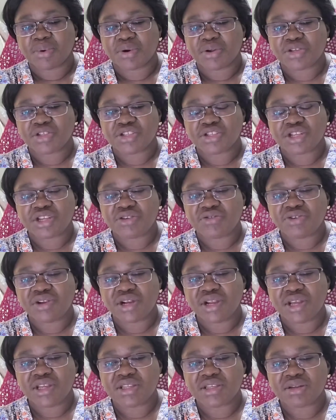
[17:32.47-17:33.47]
she didn't
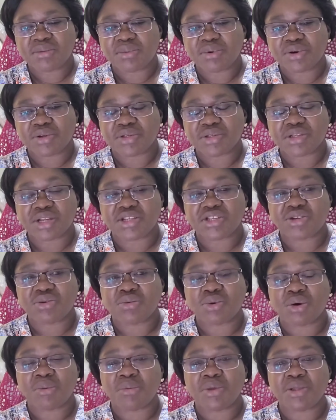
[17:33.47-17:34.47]
relate to the person that she
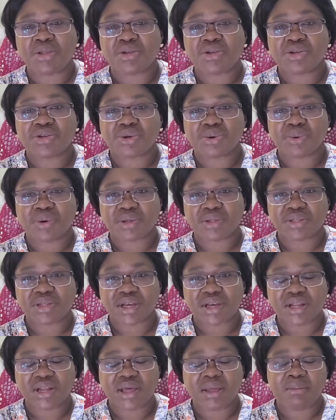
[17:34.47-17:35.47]
want me to show and
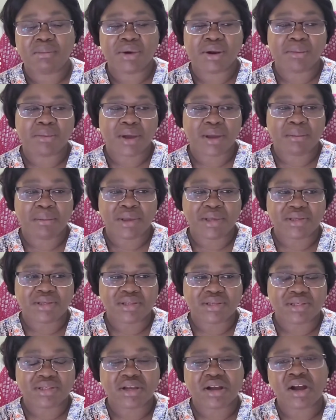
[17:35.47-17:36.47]
tell and bring my
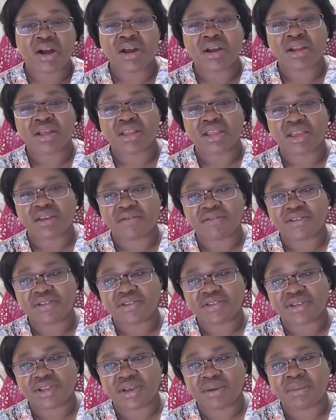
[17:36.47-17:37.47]
business card and give it to
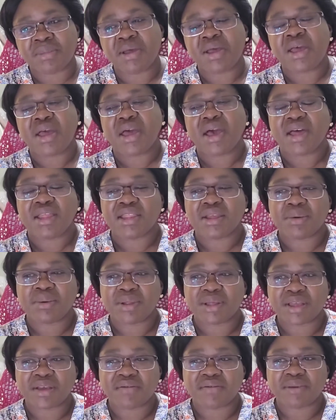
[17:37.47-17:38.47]
them and they will
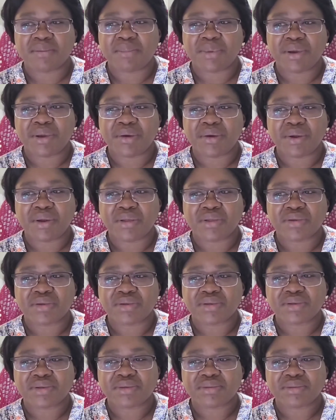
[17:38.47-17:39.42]
give the parents.